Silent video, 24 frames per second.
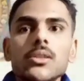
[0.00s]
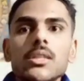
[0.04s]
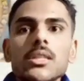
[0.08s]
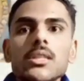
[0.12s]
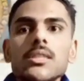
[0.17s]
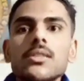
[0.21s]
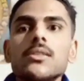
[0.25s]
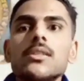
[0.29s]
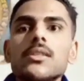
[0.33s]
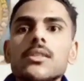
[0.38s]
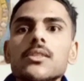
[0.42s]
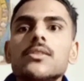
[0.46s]

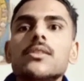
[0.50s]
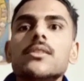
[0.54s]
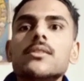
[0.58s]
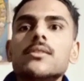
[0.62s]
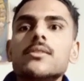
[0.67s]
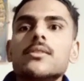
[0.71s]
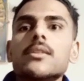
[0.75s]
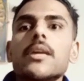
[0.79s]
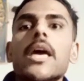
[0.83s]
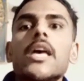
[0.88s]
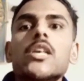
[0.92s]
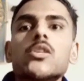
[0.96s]
in these
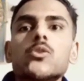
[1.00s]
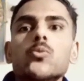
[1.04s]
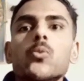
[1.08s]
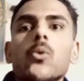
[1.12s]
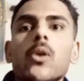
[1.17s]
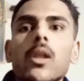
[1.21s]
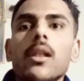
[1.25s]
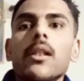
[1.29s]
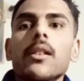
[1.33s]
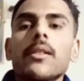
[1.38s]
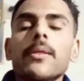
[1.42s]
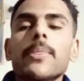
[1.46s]
regions
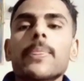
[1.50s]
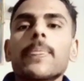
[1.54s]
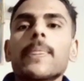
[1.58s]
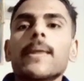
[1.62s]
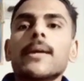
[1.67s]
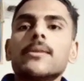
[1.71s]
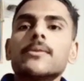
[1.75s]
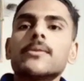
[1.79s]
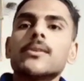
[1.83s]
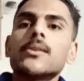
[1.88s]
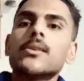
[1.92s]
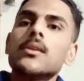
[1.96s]
as well.
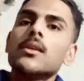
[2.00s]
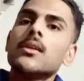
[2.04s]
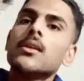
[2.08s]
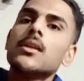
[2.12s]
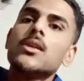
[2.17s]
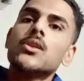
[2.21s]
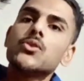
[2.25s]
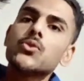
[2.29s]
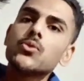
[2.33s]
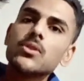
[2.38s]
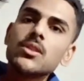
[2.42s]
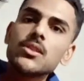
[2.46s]

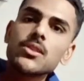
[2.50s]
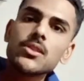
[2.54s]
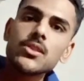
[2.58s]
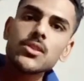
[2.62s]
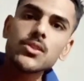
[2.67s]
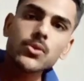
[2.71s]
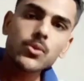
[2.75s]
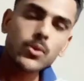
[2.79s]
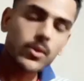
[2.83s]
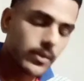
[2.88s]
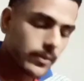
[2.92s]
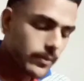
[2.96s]

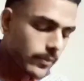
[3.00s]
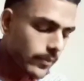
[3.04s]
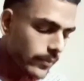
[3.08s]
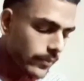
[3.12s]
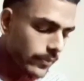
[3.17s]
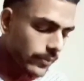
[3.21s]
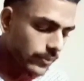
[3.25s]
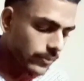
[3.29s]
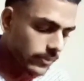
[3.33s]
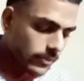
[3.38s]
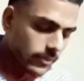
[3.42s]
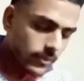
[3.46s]
So this is
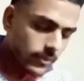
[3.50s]
your